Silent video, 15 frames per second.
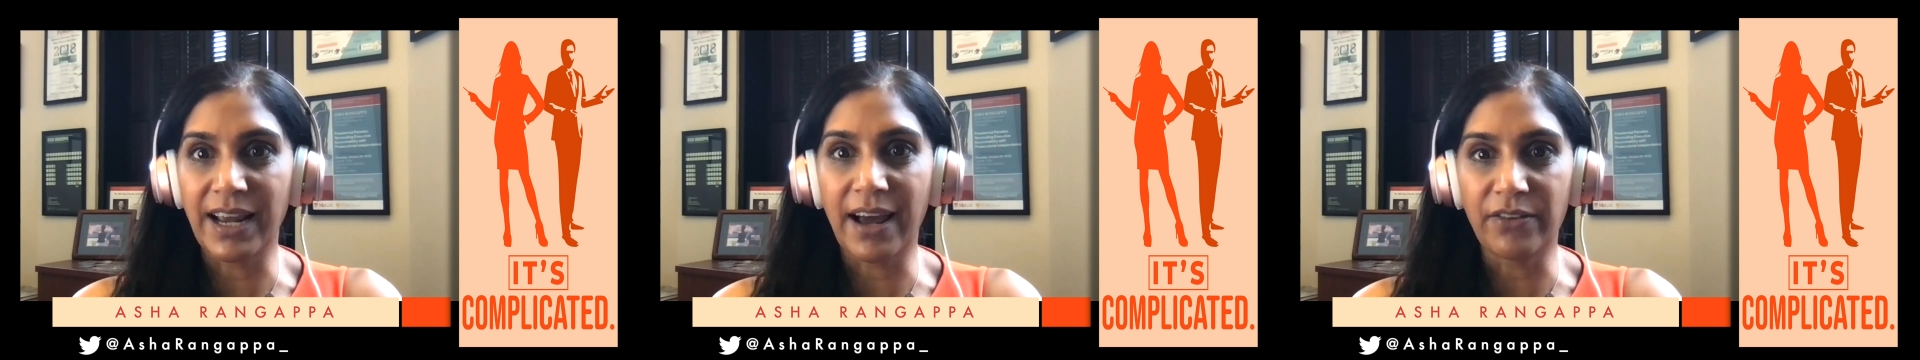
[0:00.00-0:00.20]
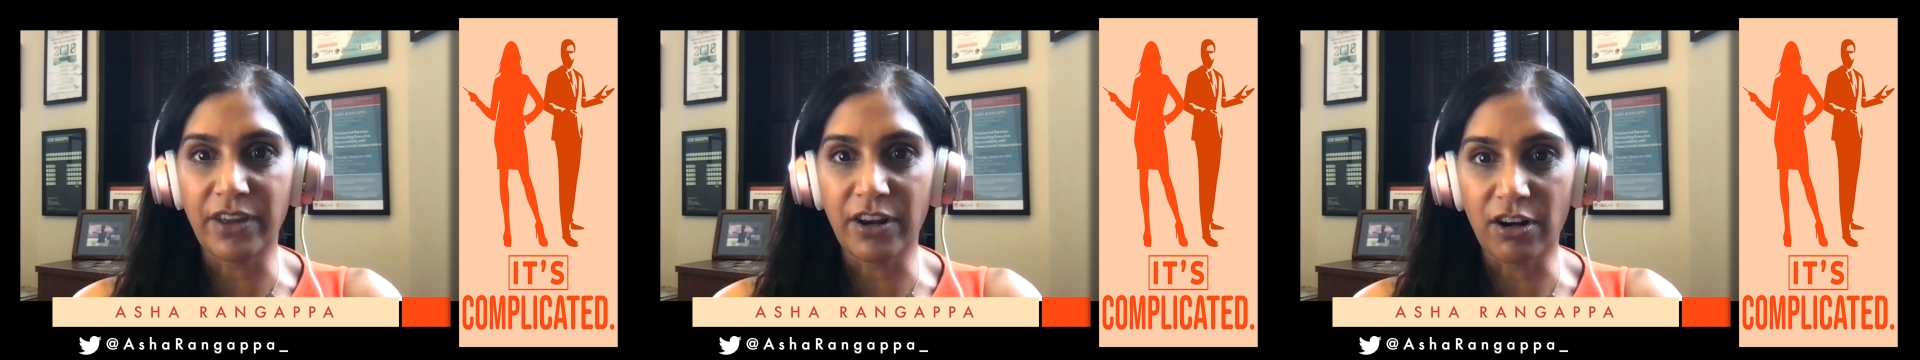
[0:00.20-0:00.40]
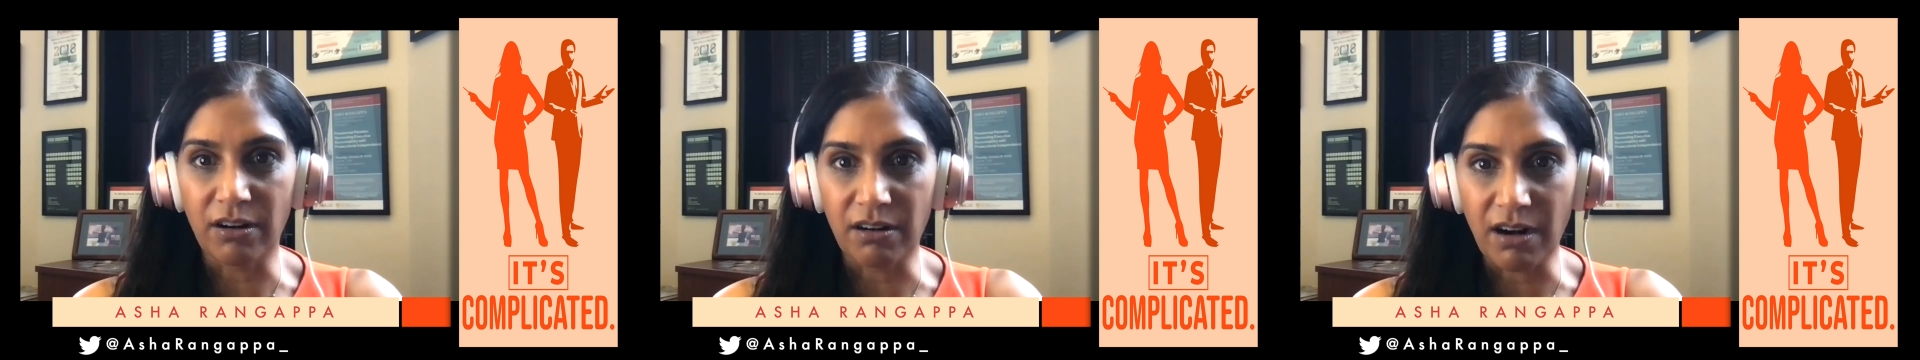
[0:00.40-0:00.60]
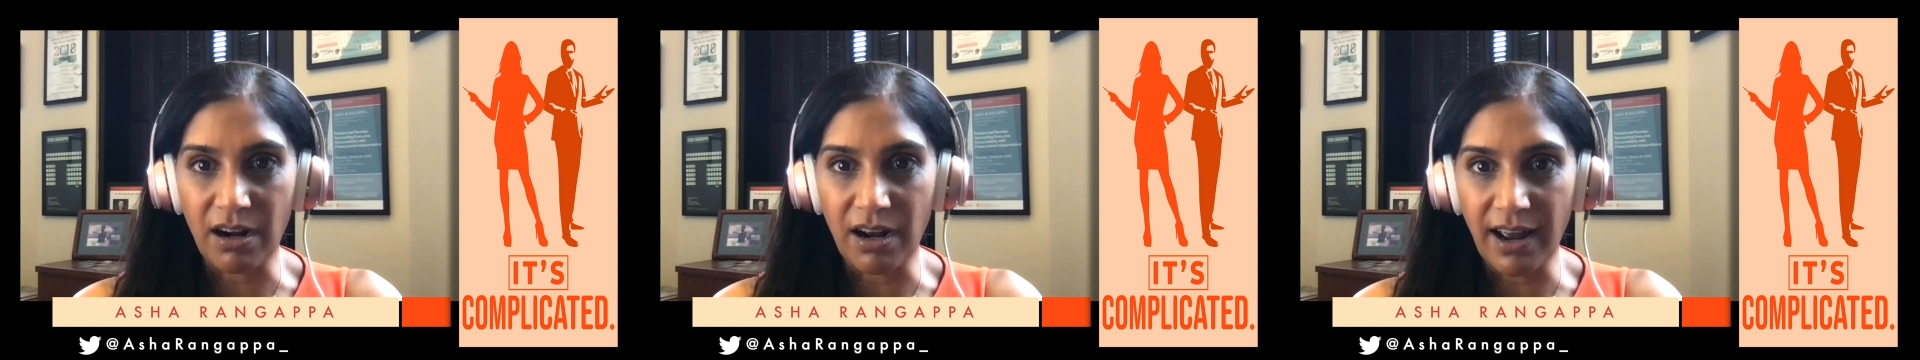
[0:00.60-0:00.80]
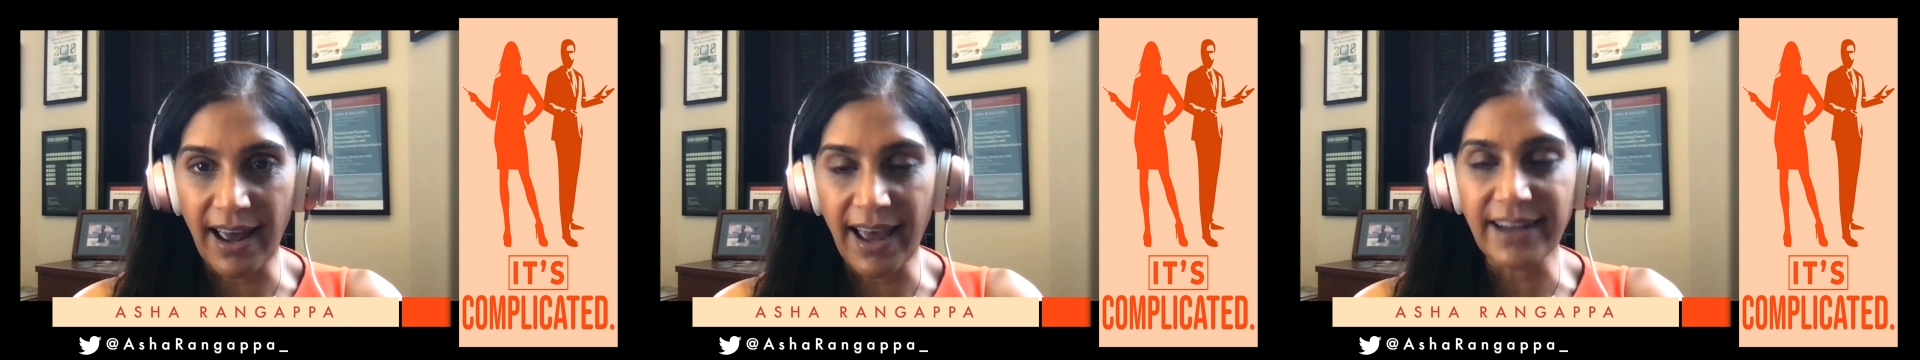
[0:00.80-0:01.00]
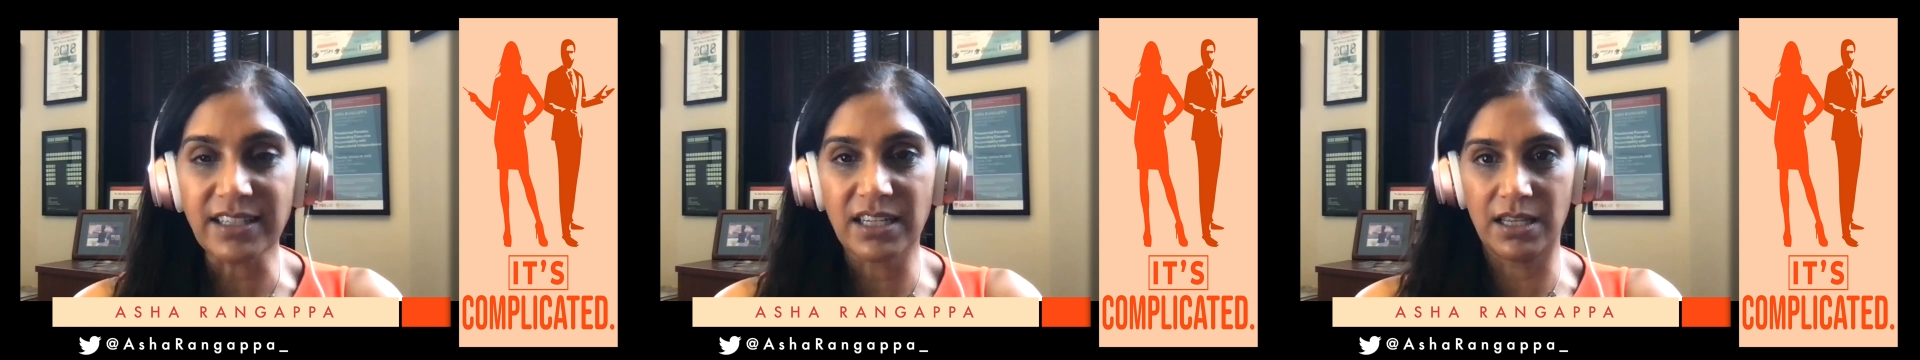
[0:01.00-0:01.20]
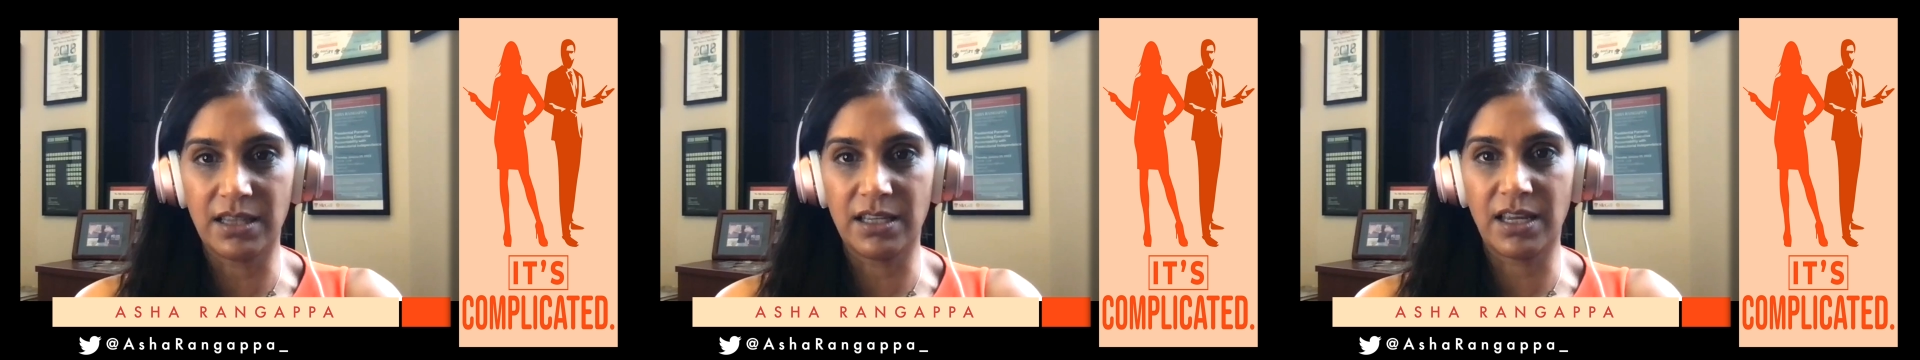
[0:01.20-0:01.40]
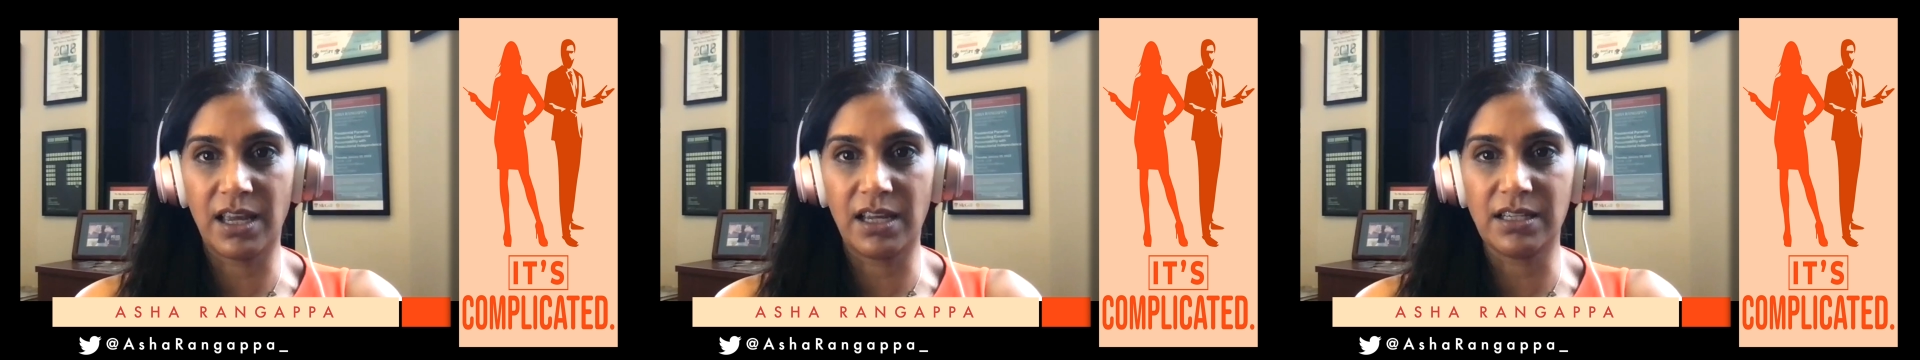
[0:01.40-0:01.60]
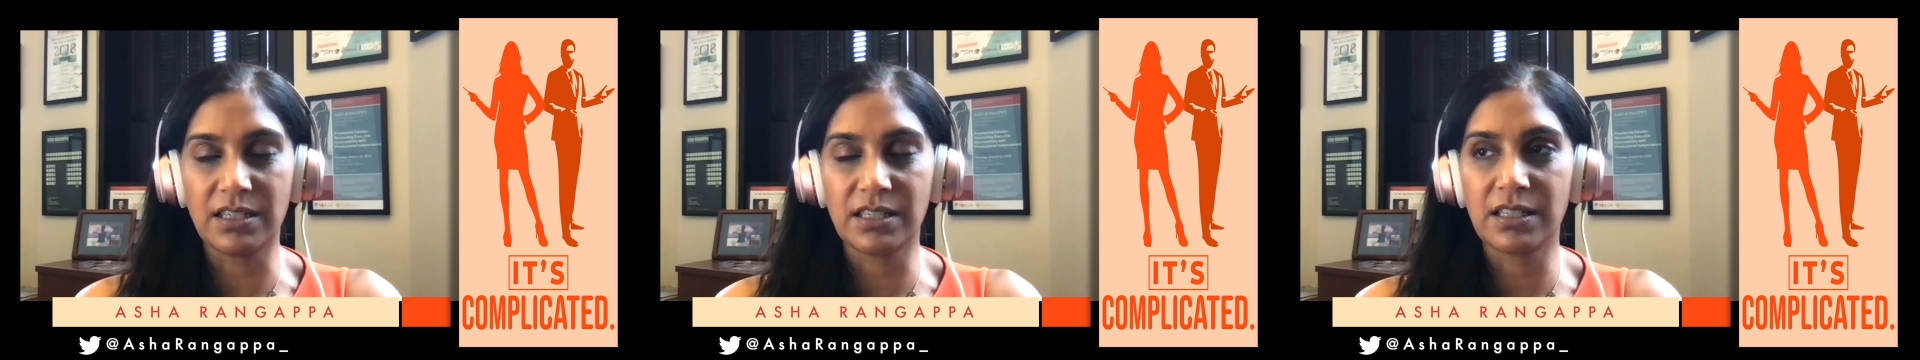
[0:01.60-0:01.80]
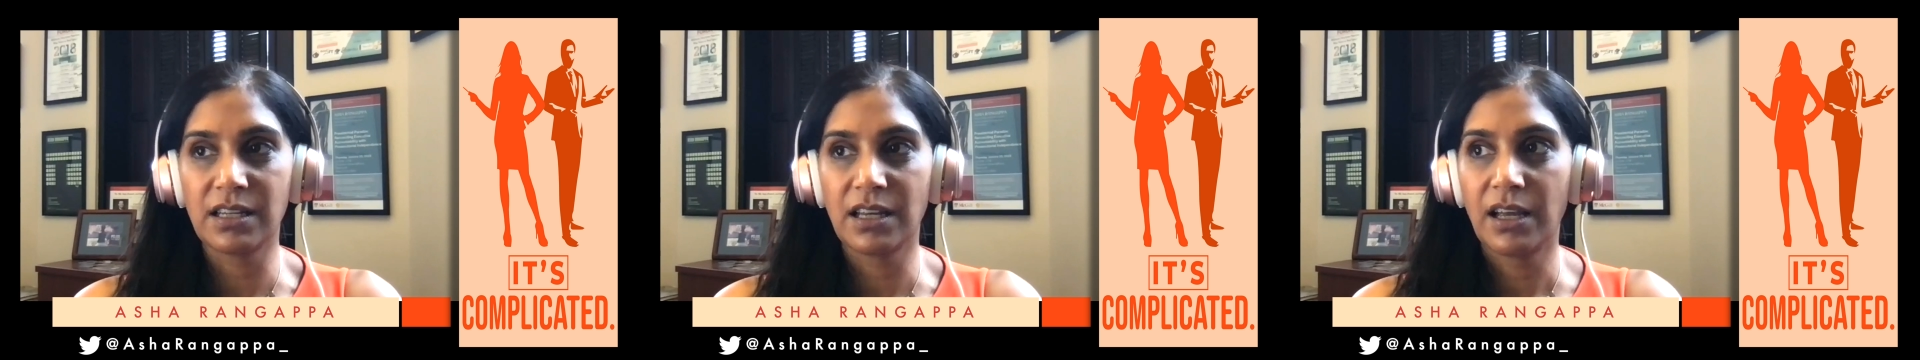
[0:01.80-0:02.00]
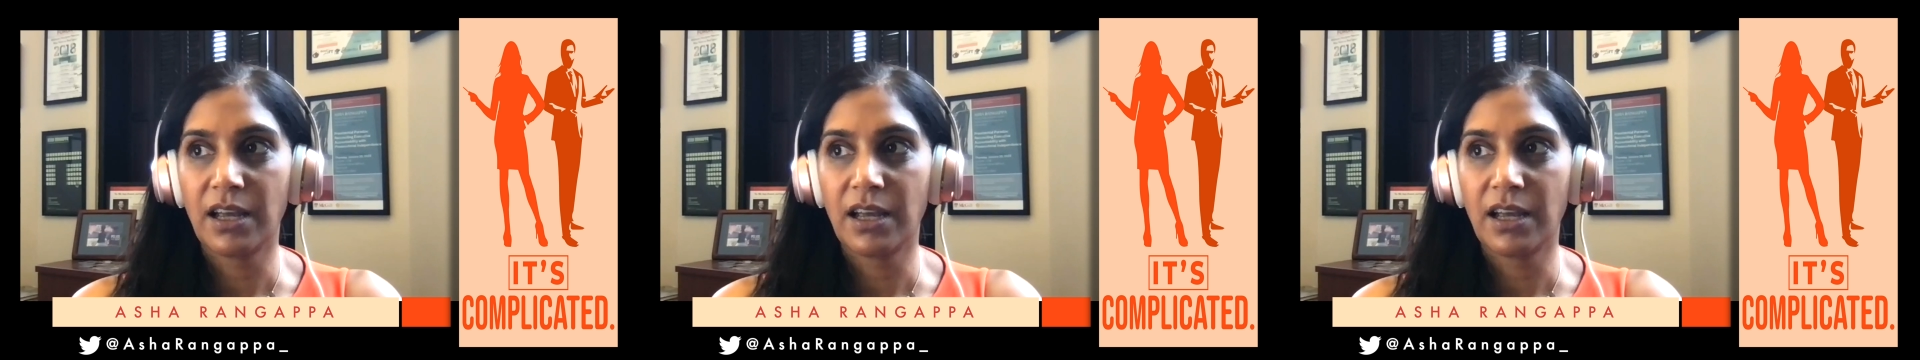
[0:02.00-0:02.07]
how they're acting in the case.